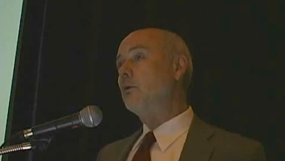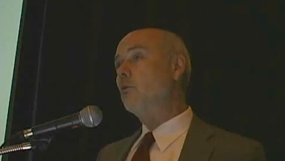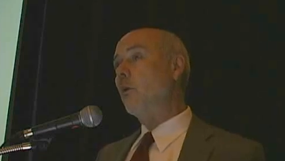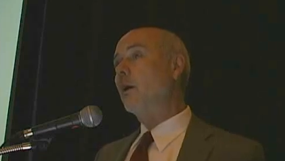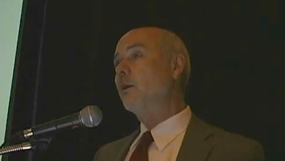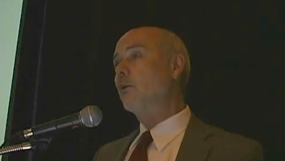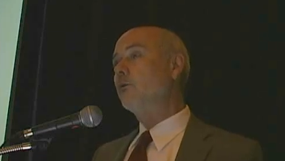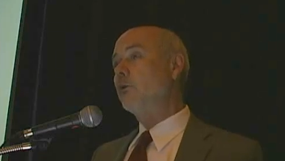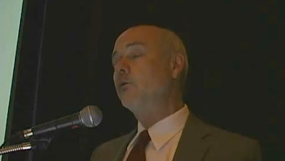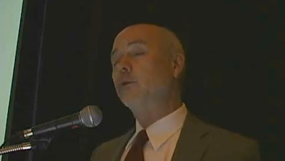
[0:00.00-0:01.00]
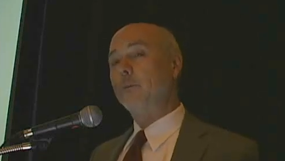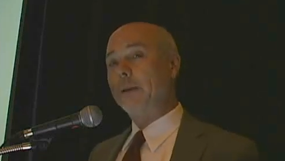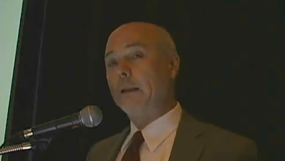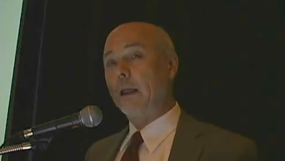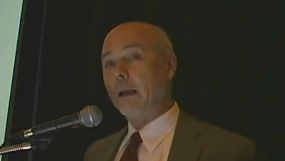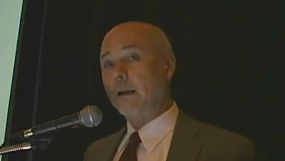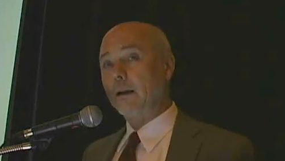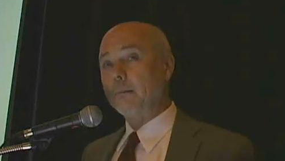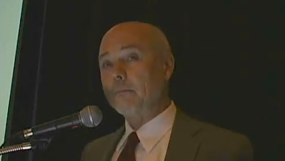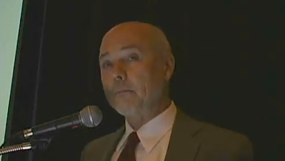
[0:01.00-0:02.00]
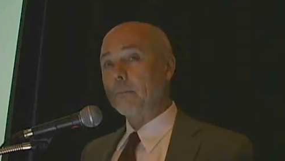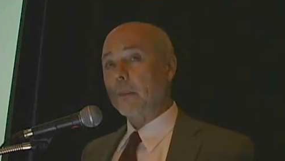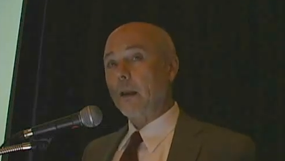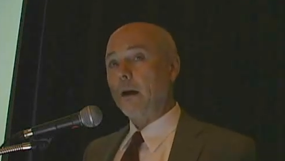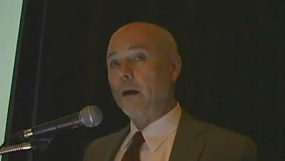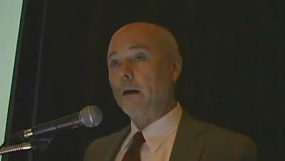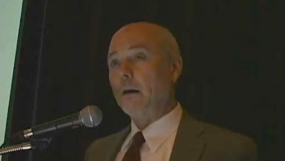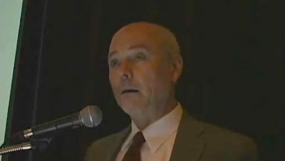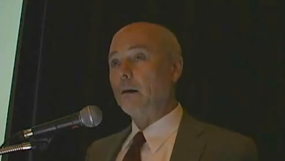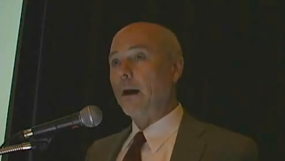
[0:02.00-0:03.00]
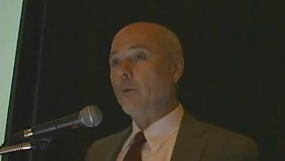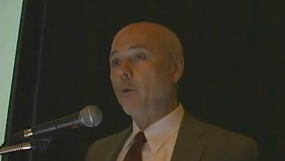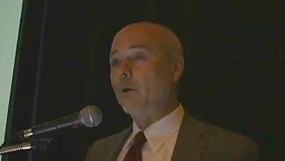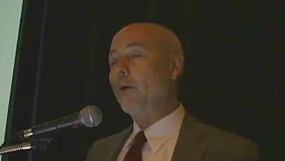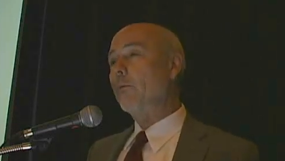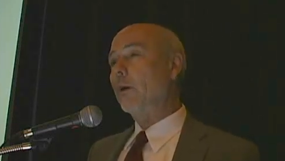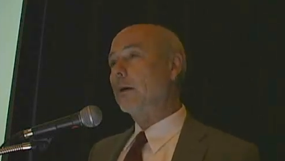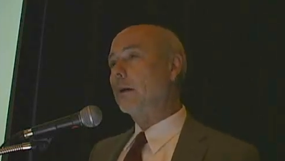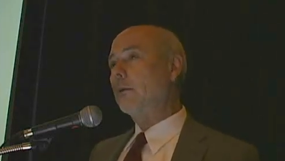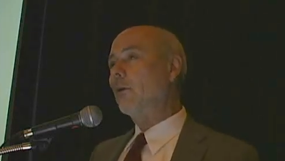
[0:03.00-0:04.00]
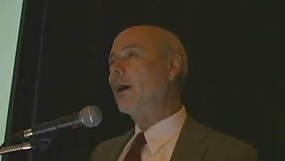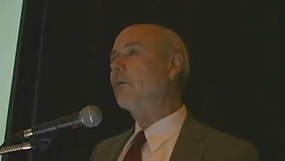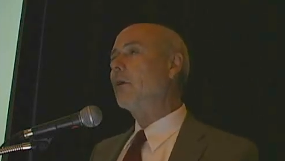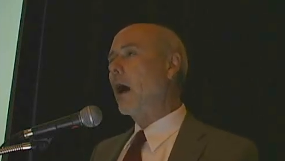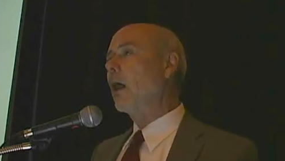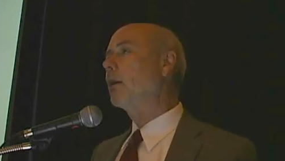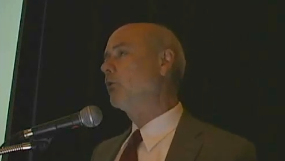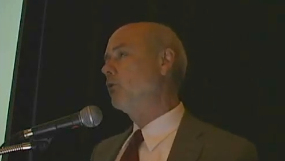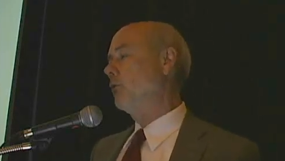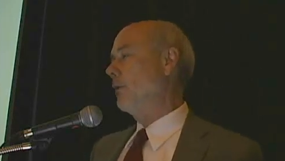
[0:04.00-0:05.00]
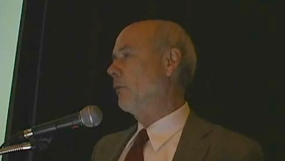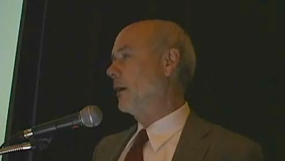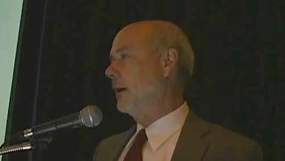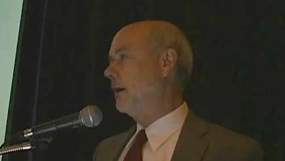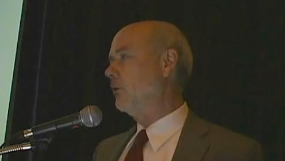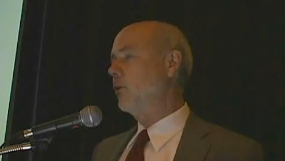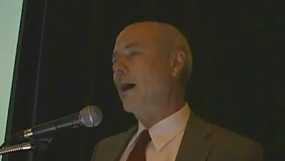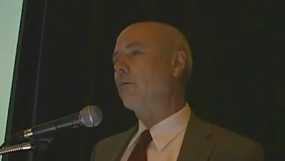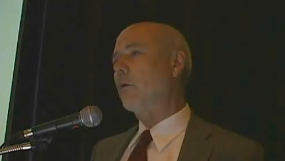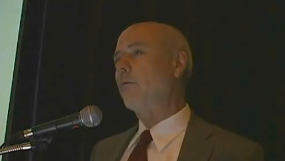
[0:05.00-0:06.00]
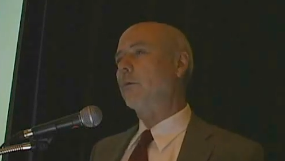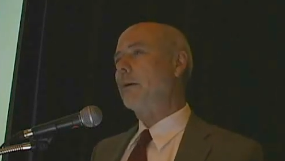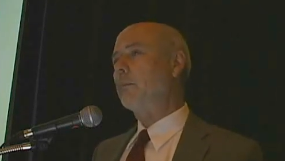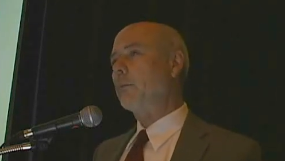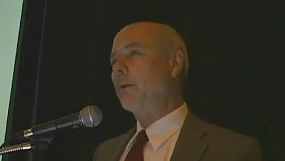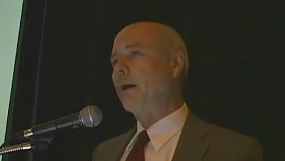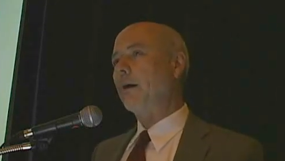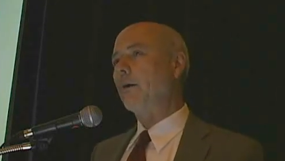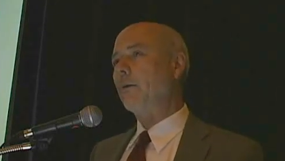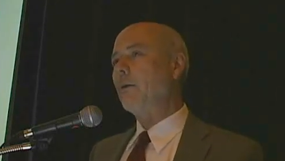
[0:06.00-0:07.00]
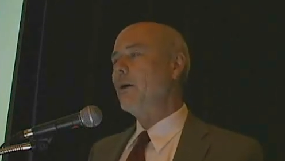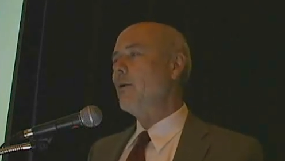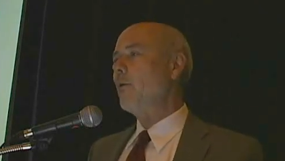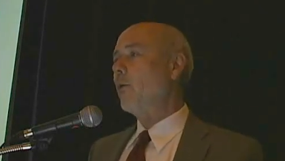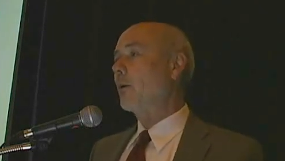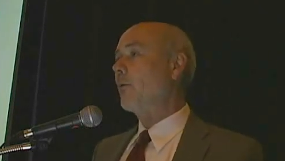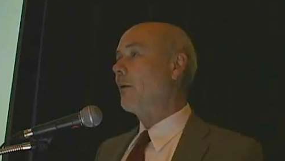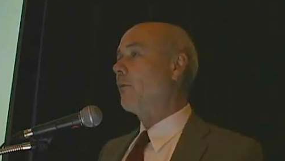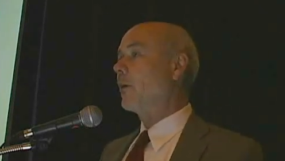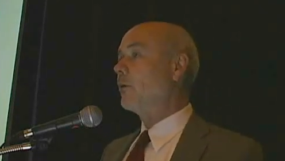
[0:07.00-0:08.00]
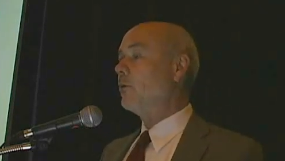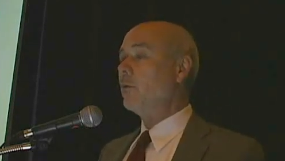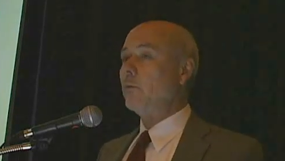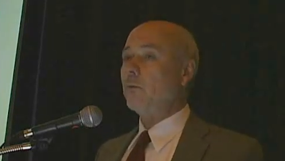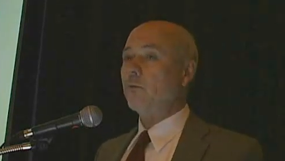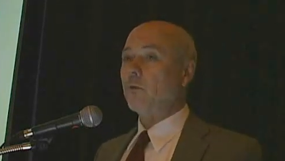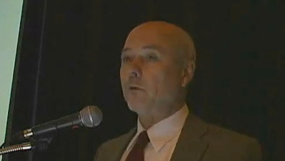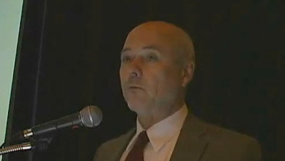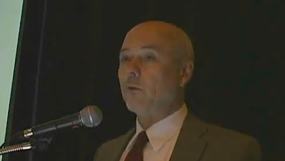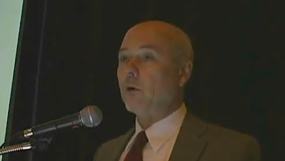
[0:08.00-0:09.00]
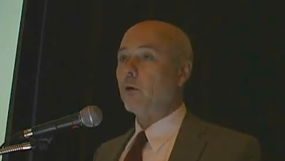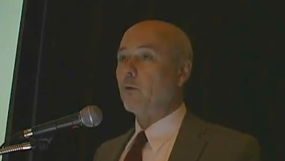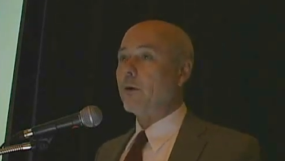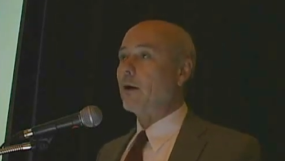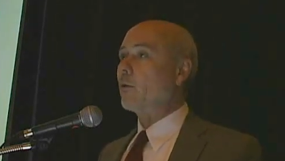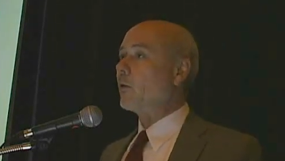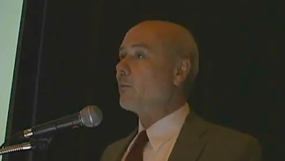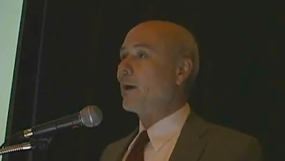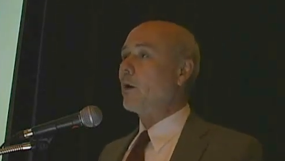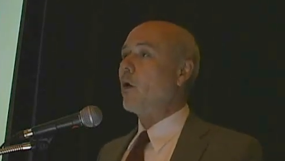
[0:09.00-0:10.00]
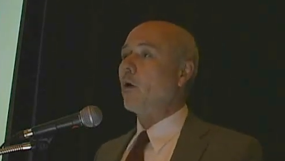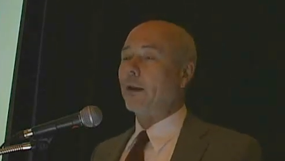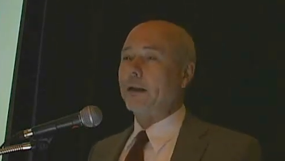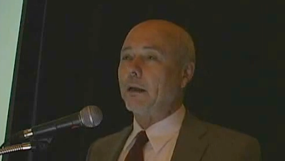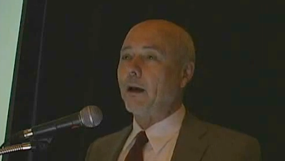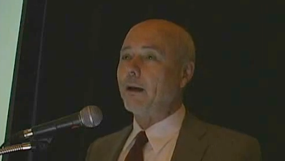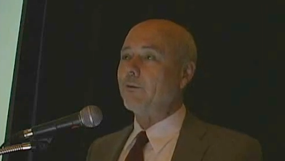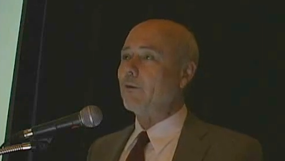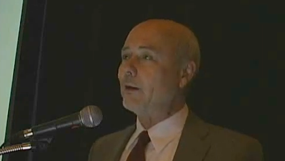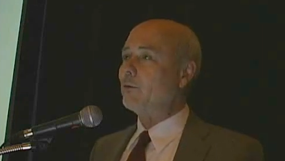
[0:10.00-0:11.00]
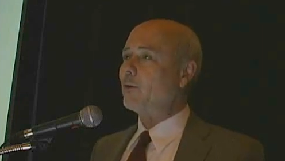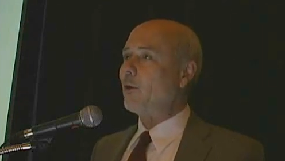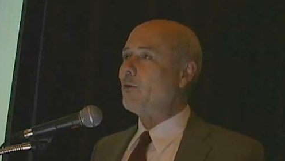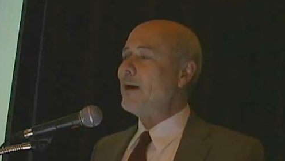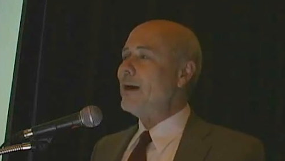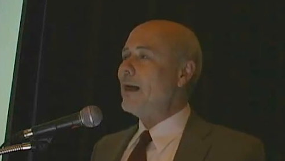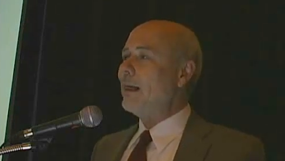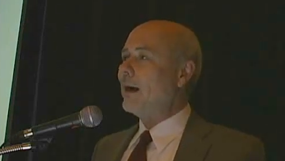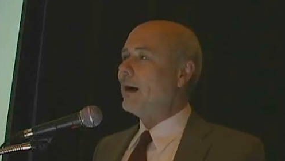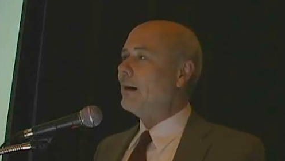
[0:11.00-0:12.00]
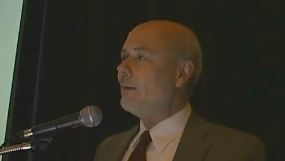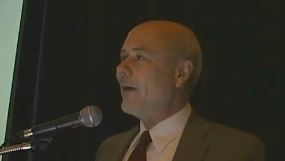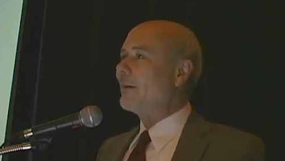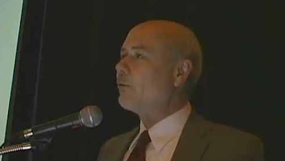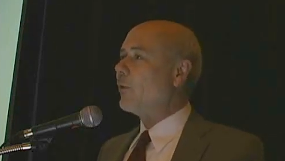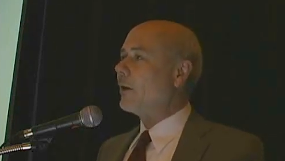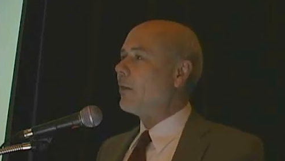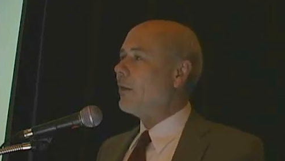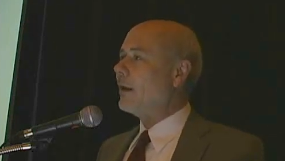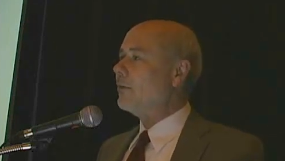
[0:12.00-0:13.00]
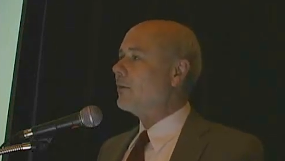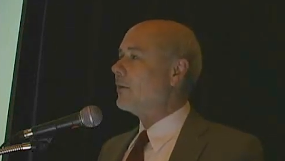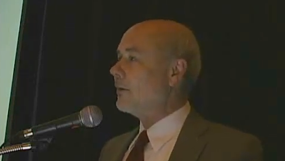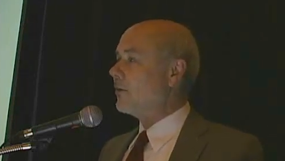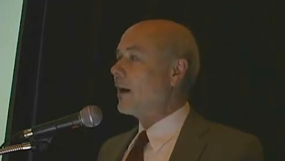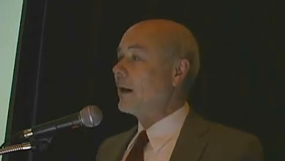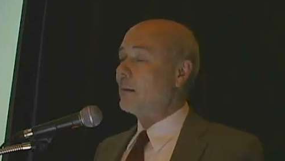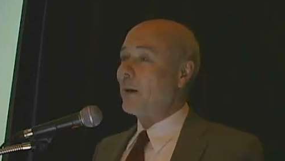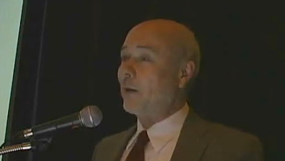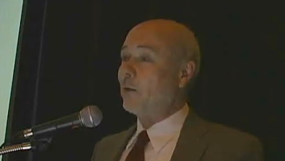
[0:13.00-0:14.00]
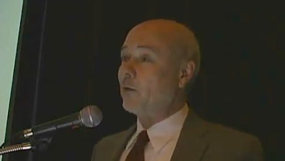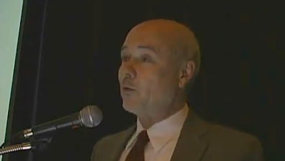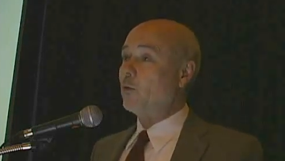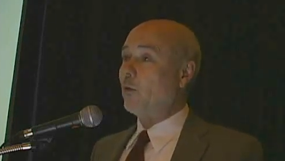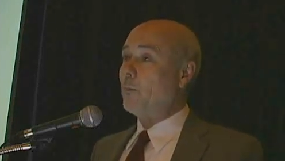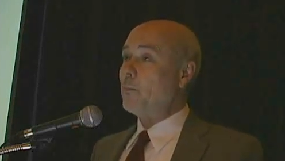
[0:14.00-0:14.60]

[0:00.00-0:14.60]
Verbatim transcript: you want your future to be like. Uh, what do I want? What kind of college do I want? How do I want to be prepared? What do I want to do for, for a career? What's my calling in life? And so uh, that's one of the things that's exciting about the school.